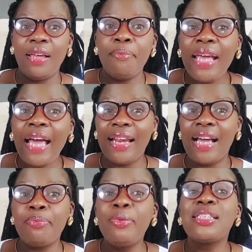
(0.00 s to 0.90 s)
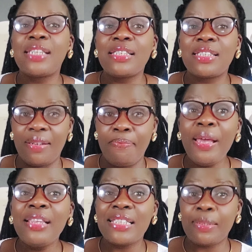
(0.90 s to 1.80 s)
Be alert, be sensitive, be
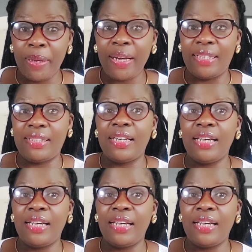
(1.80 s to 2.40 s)
in the spirit,